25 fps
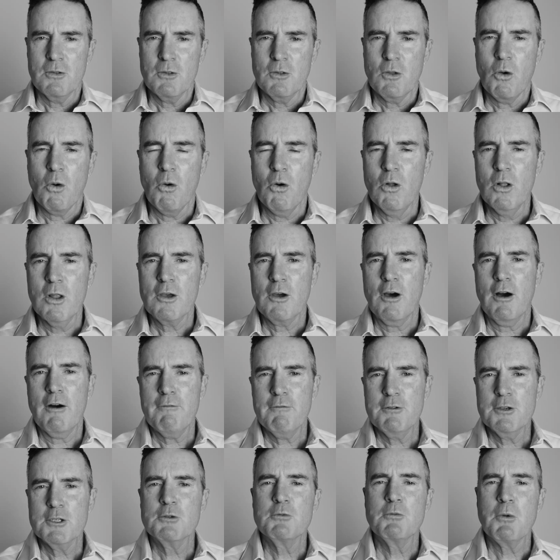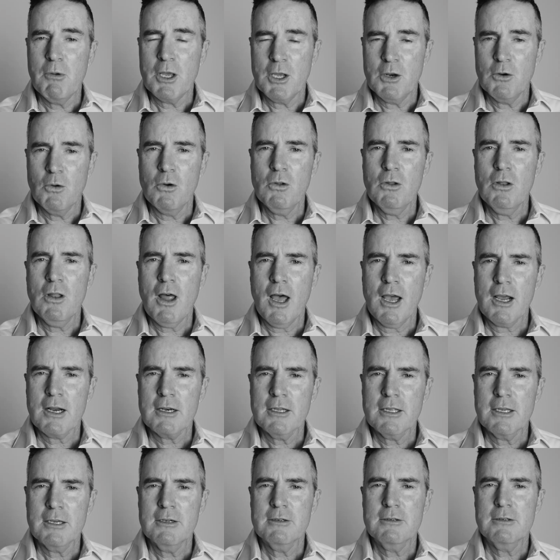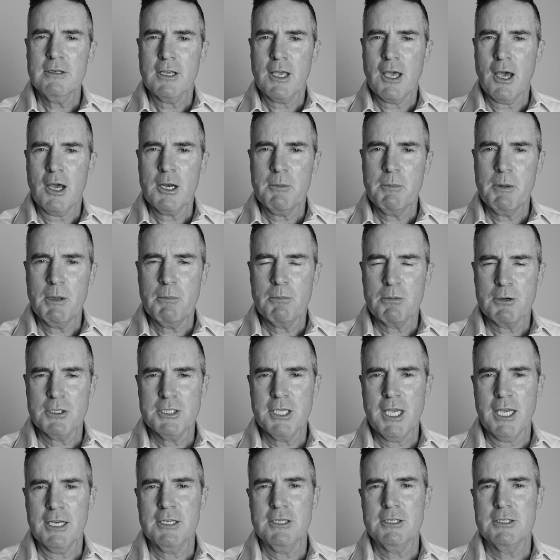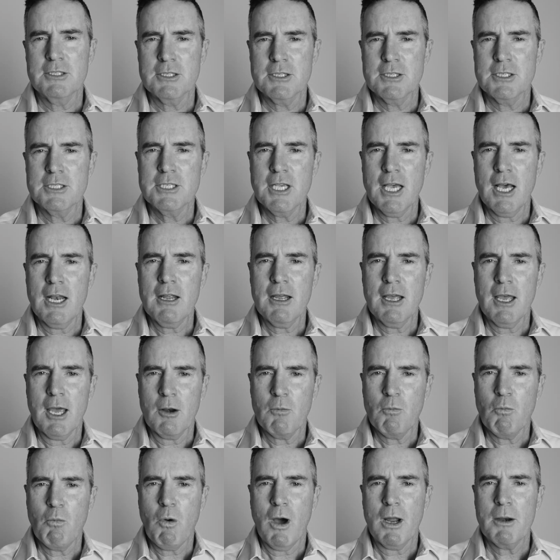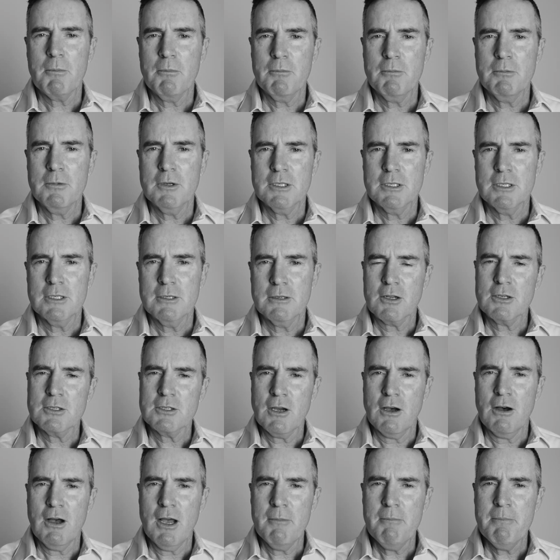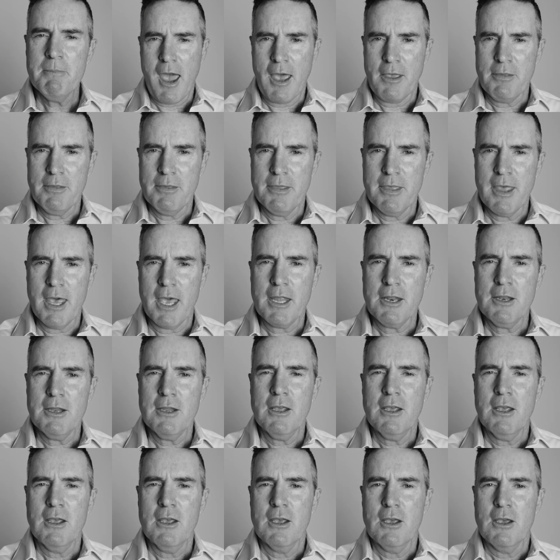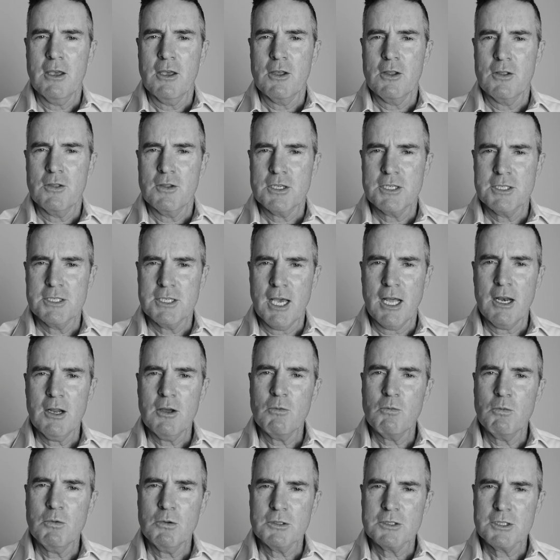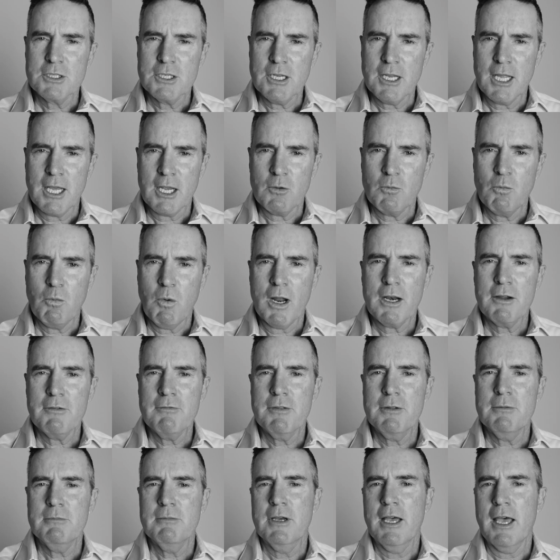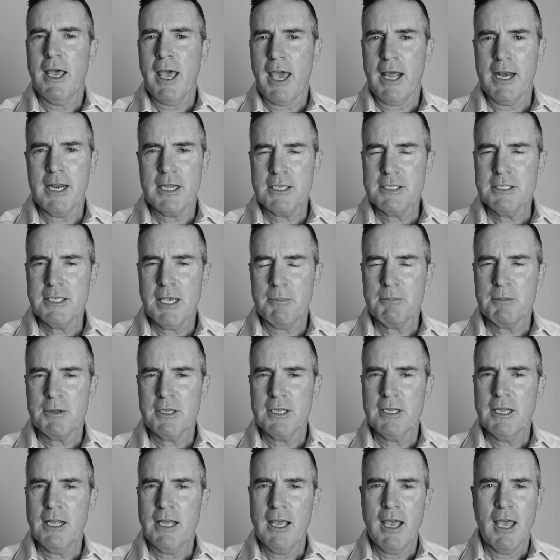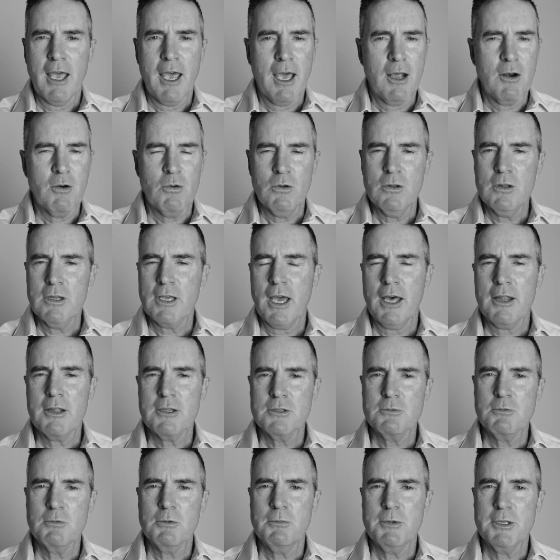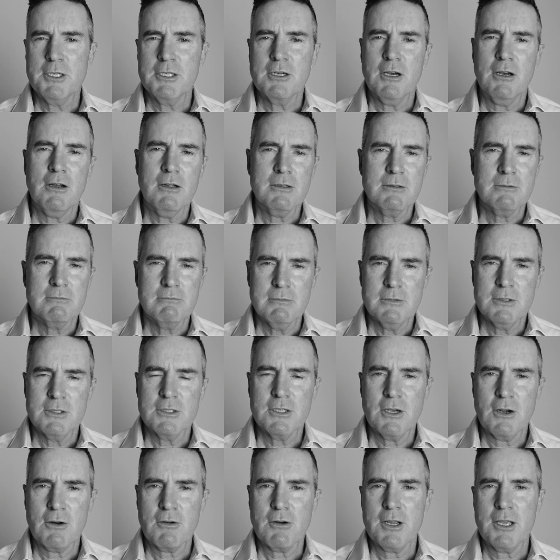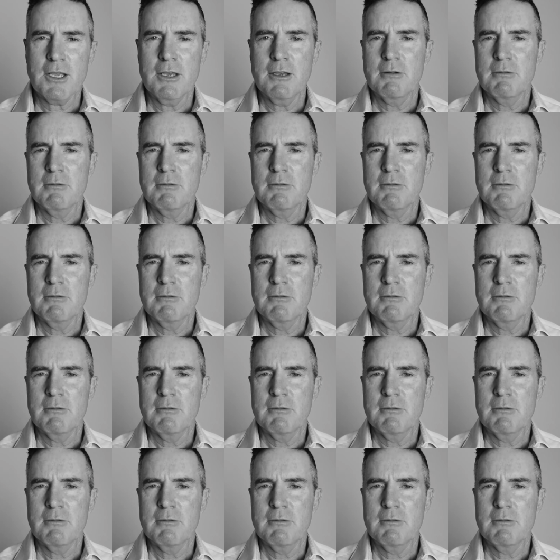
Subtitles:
All the offers, in all likelihood, are going to be presented to the seller at one time, and then the seller will select one of them and accept it. And all the others will be told, sorry,